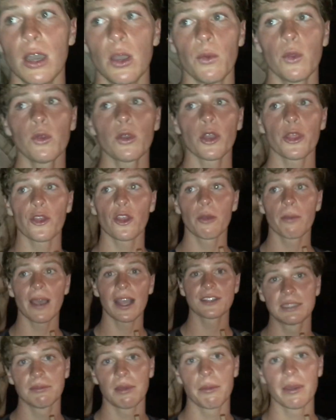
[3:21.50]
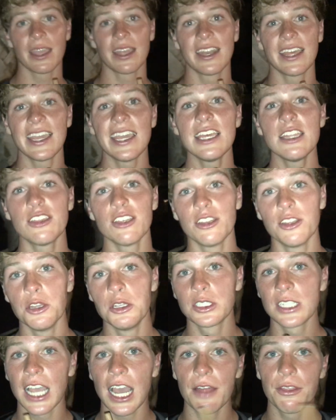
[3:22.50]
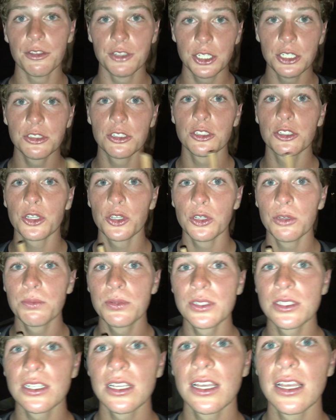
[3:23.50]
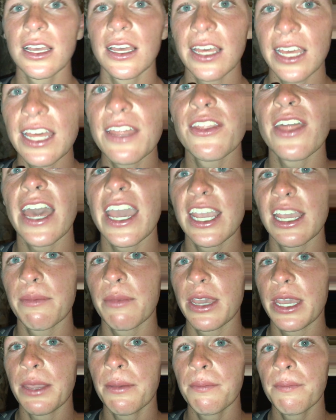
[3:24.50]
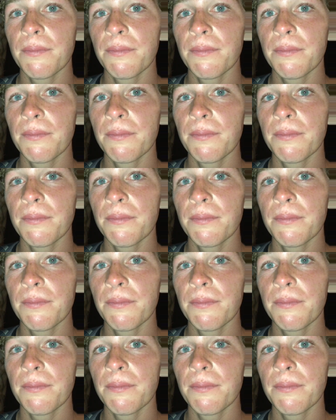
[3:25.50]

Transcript: But we're going to throw it back to my man Ethan, who's got the juicy scoops the AME.